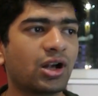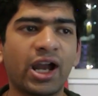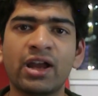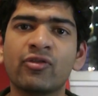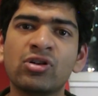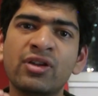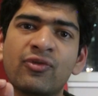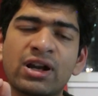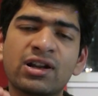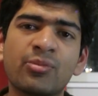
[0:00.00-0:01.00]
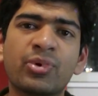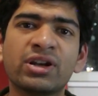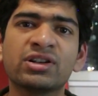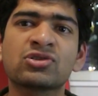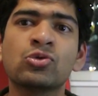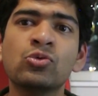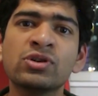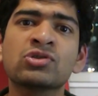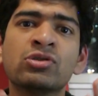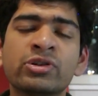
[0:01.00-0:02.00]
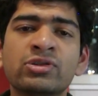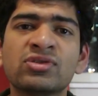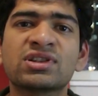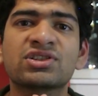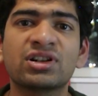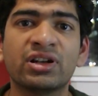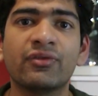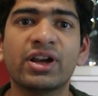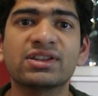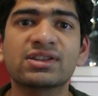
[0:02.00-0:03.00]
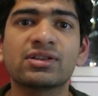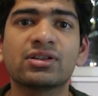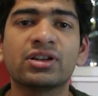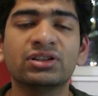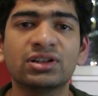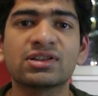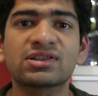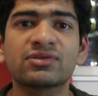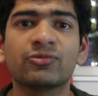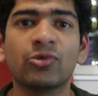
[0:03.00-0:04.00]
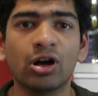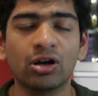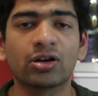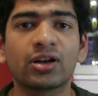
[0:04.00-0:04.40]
I have only one complaint is, who is going to use such a device in this world?